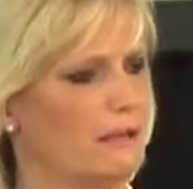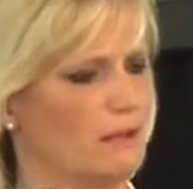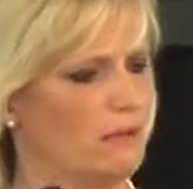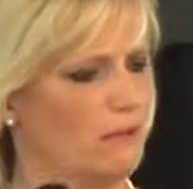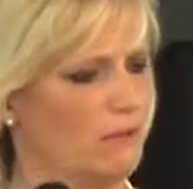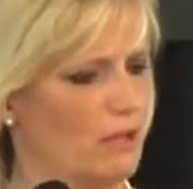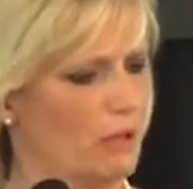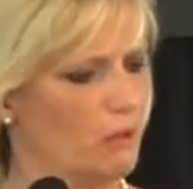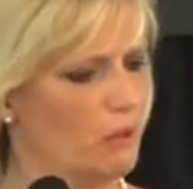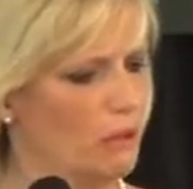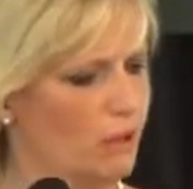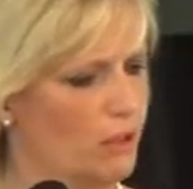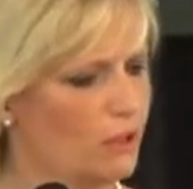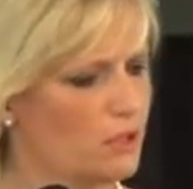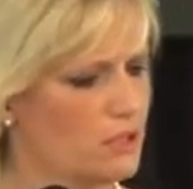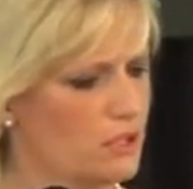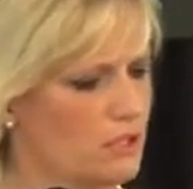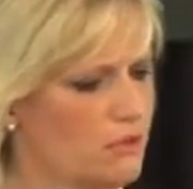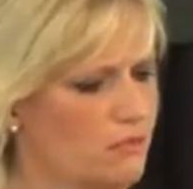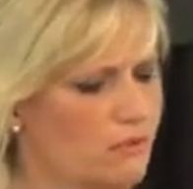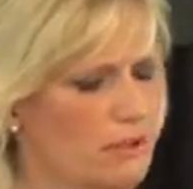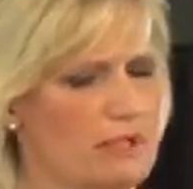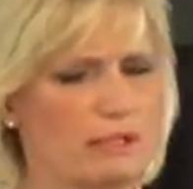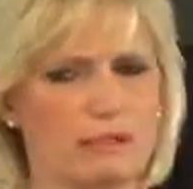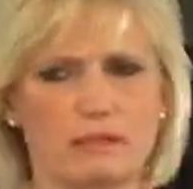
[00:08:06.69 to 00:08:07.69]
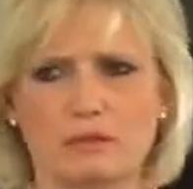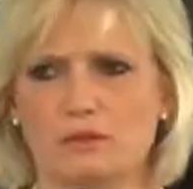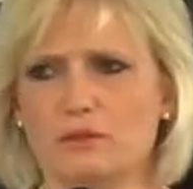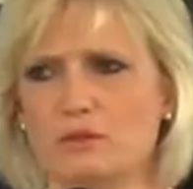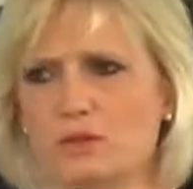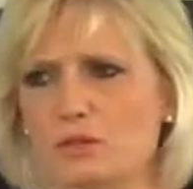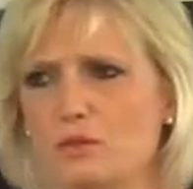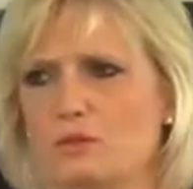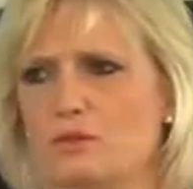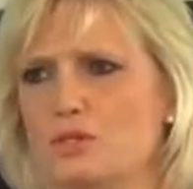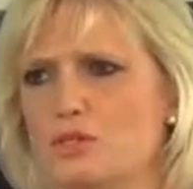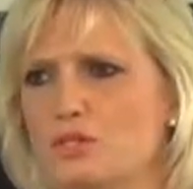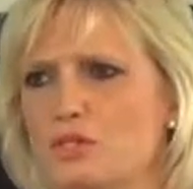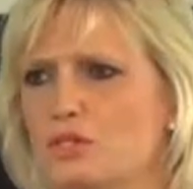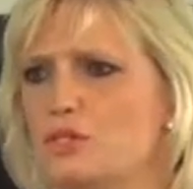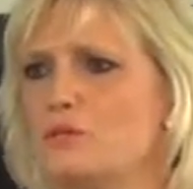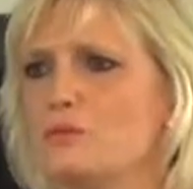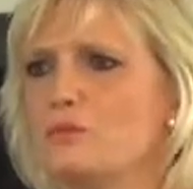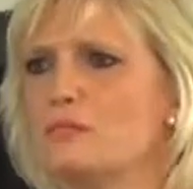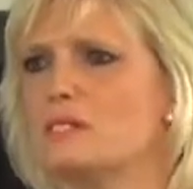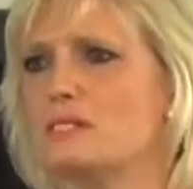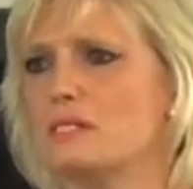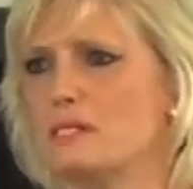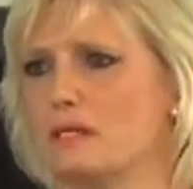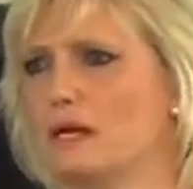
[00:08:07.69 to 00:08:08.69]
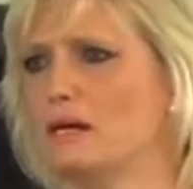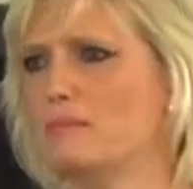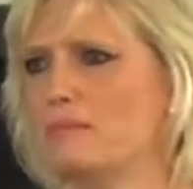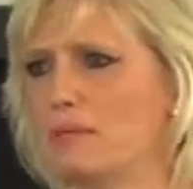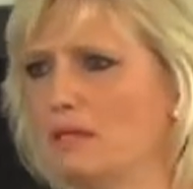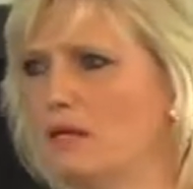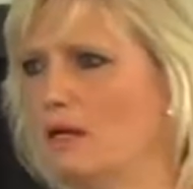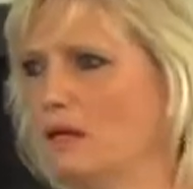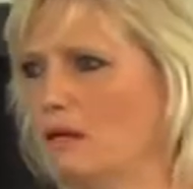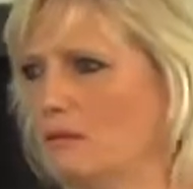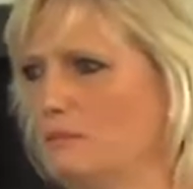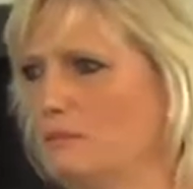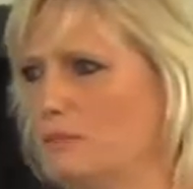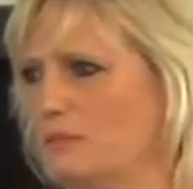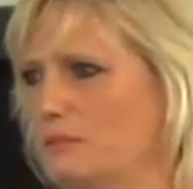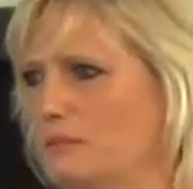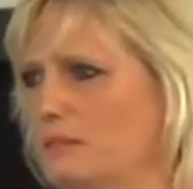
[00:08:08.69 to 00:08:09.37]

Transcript: there were lots of little new shoots coming up,